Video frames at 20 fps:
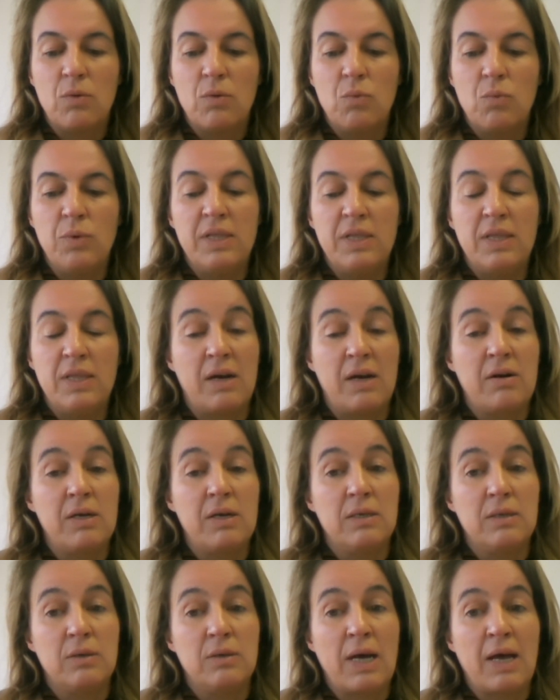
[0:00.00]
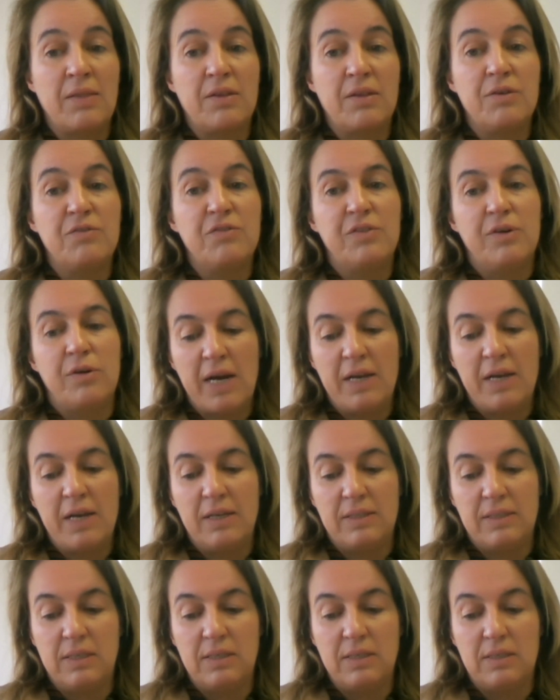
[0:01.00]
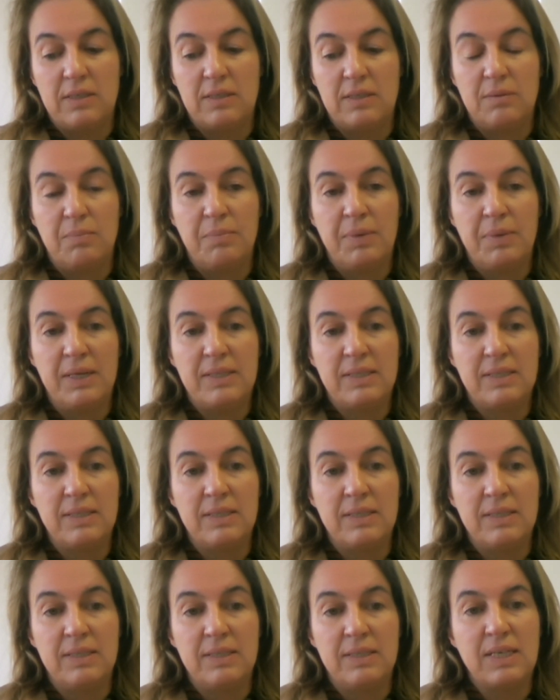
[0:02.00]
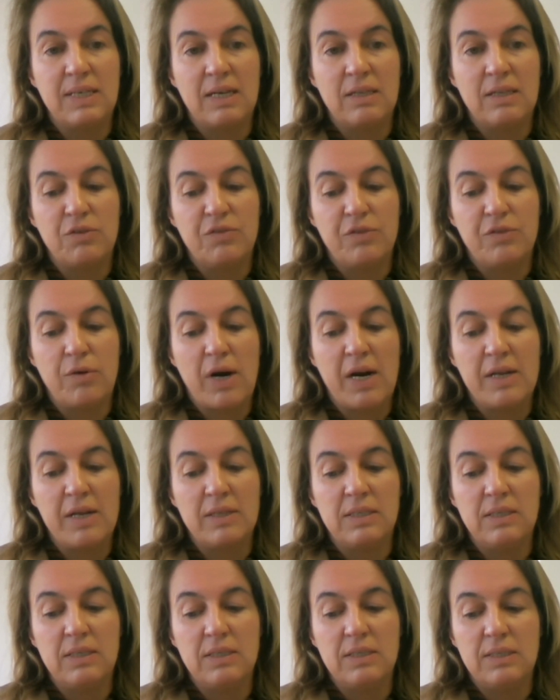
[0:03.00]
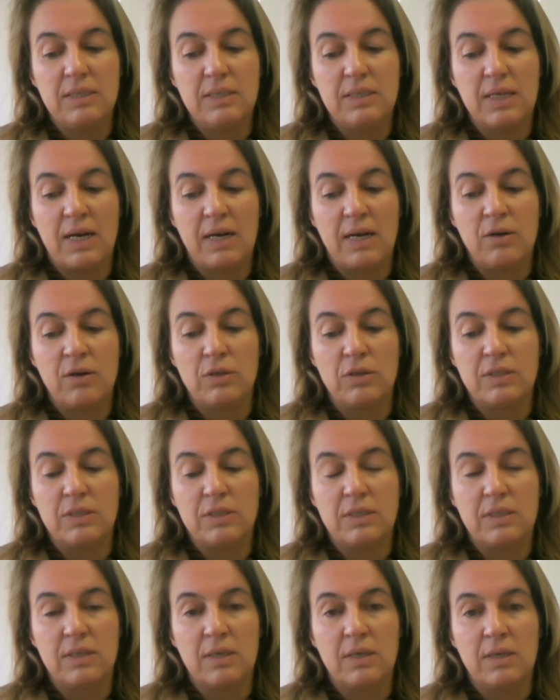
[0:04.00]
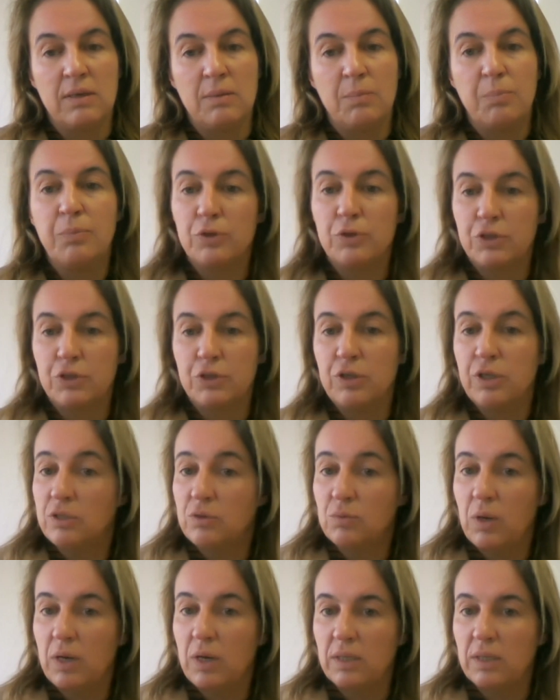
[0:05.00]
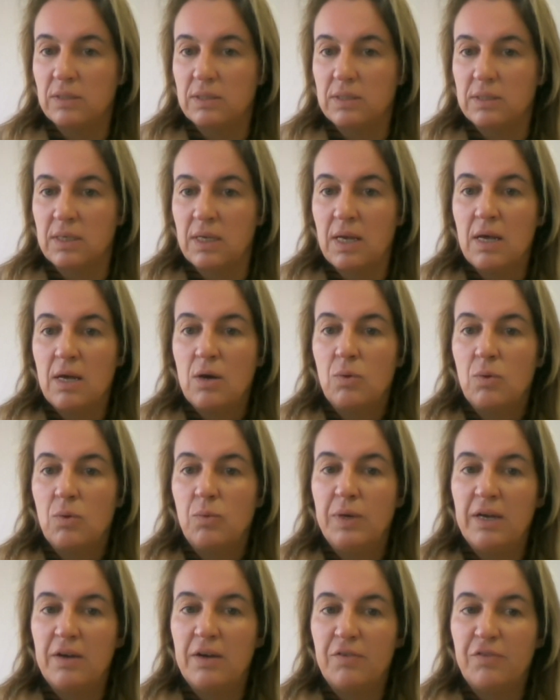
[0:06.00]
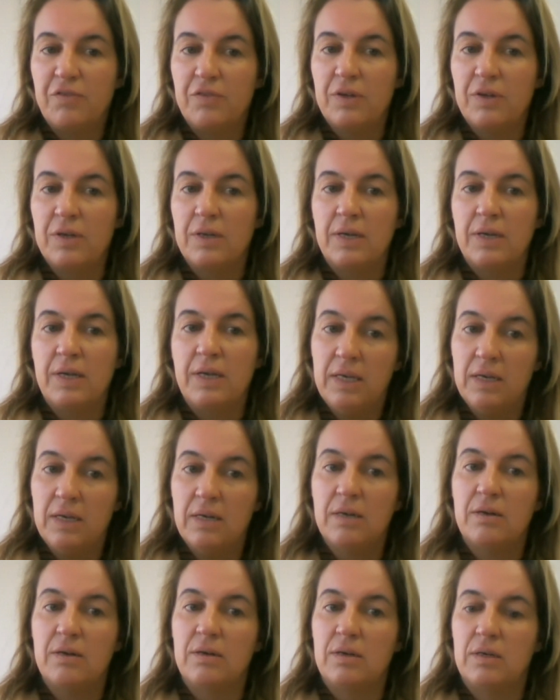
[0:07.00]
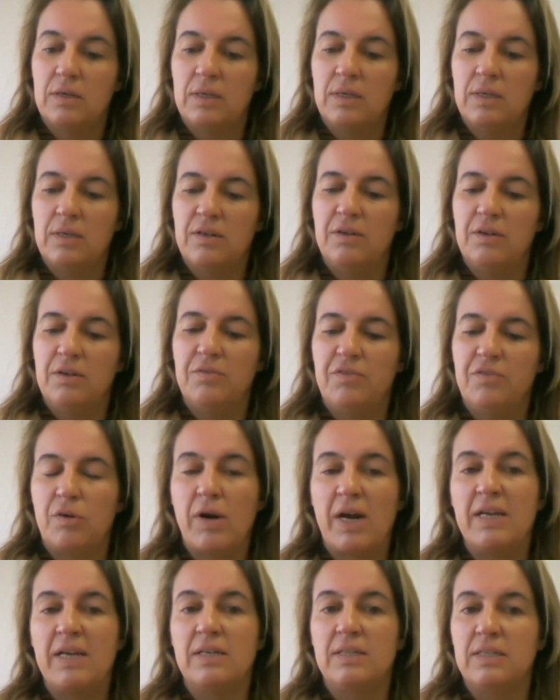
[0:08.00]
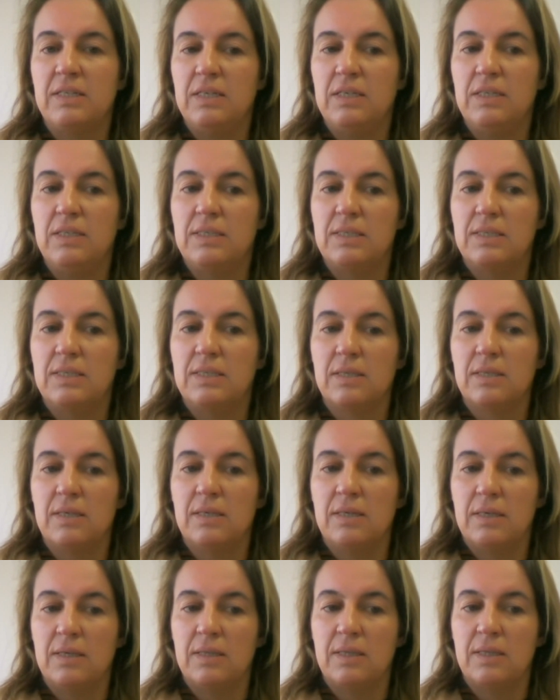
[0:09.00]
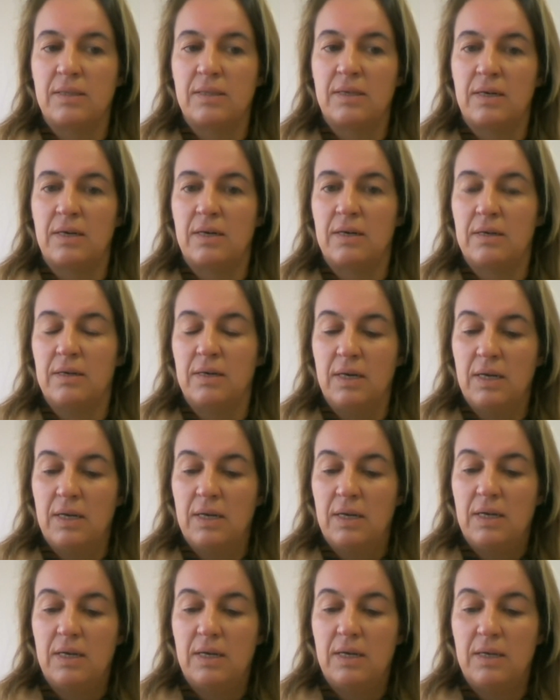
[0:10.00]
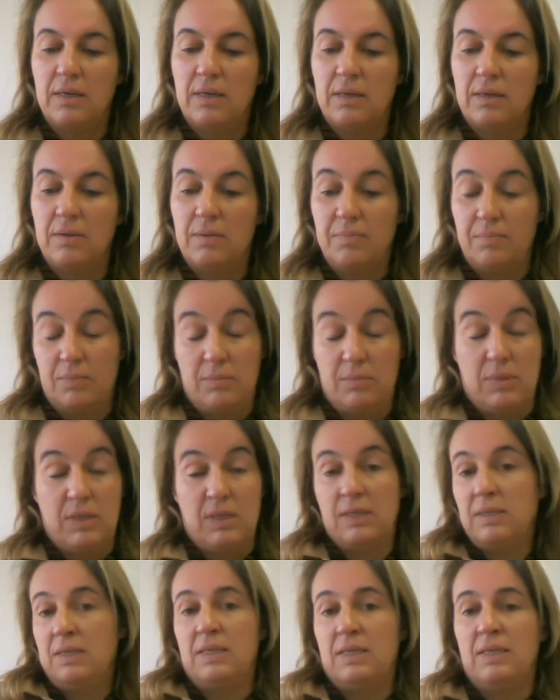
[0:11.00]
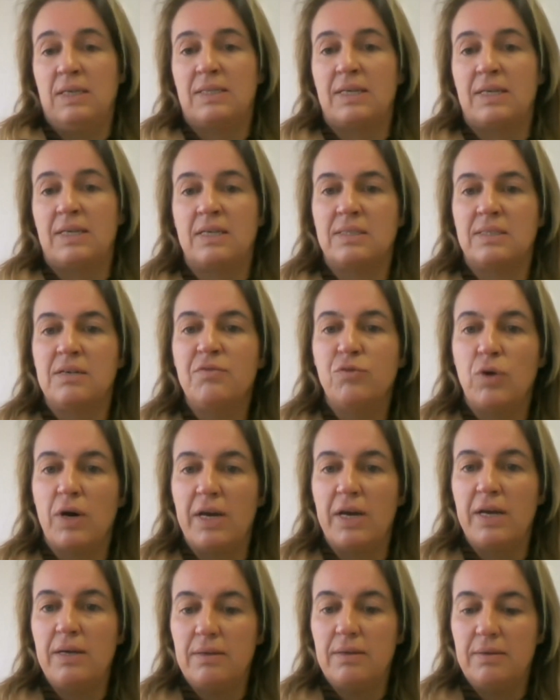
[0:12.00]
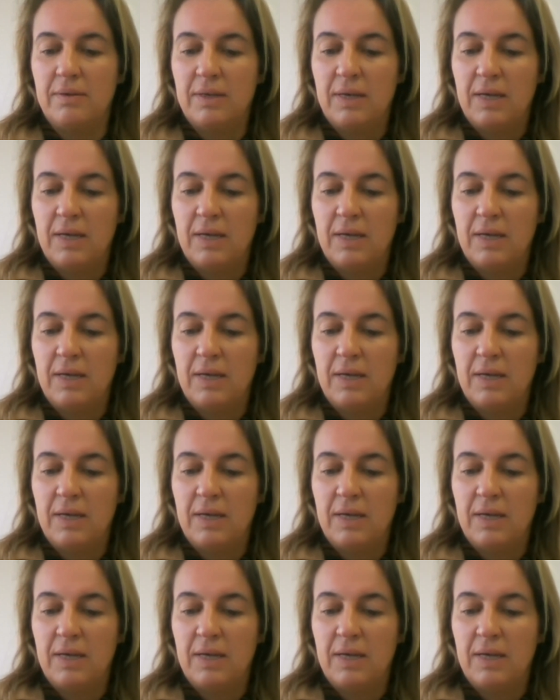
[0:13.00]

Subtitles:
with other varieties, but these kind of varieties are not Portuguese ones. We have here varieties that are in intensive way